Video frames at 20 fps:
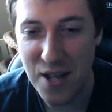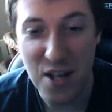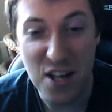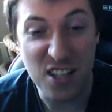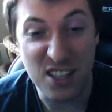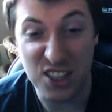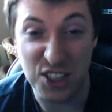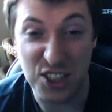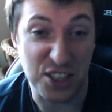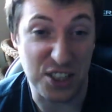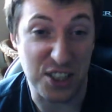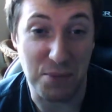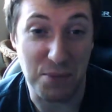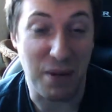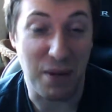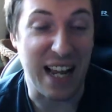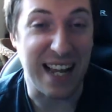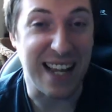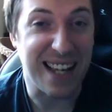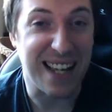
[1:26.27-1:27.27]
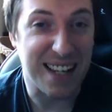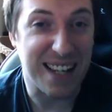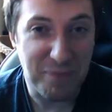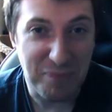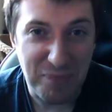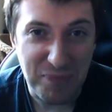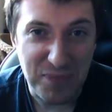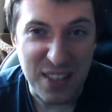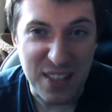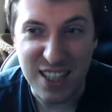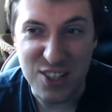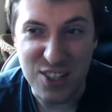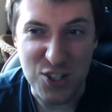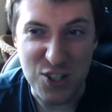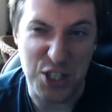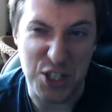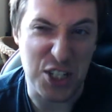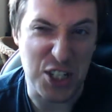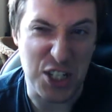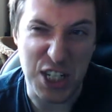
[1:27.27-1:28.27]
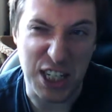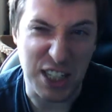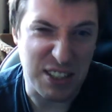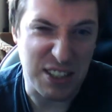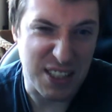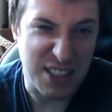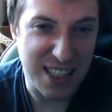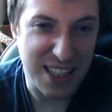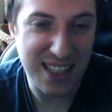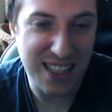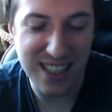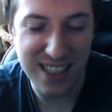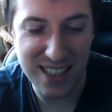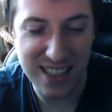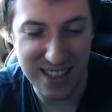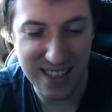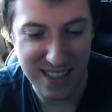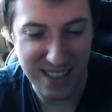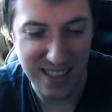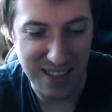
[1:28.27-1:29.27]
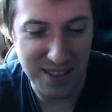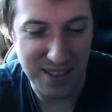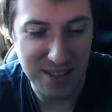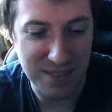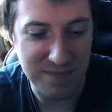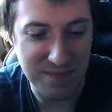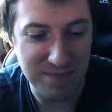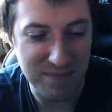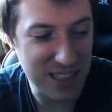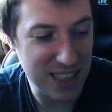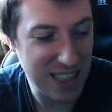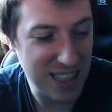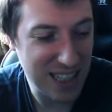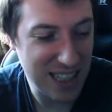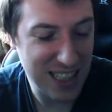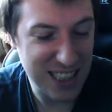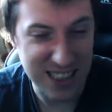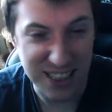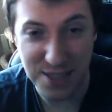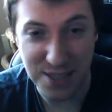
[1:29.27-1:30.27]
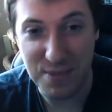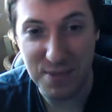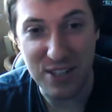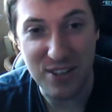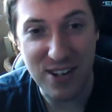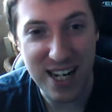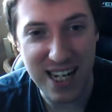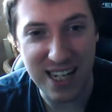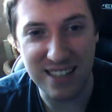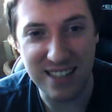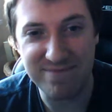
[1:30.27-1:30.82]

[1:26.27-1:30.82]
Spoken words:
just to play it, just to chill. It's going to be great.